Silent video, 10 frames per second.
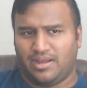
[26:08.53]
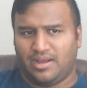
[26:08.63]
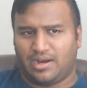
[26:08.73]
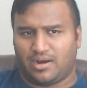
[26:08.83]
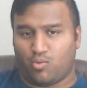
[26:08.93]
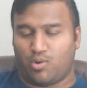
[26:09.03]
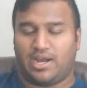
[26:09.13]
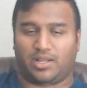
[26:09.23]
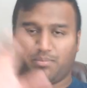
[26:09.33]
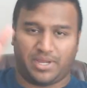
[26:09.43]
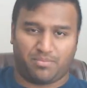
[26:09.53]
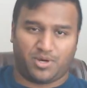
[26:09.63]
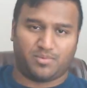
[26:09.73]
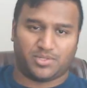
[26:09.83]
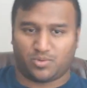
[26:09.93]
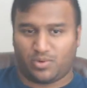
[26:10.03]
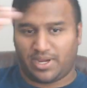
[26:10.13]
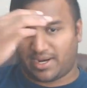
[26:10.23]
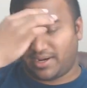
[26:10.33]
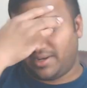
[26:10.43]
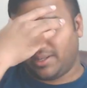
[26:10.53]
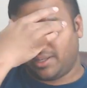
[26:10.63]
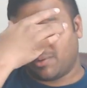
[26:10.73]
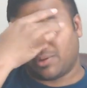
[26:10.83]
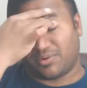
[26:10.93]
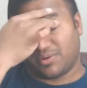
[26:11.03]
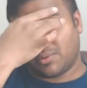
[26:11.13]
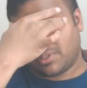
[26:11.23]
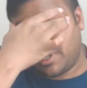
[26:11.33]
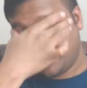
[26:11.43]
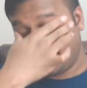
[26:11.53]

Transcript: while Big Mom is away, kind of dealing with her own stuff.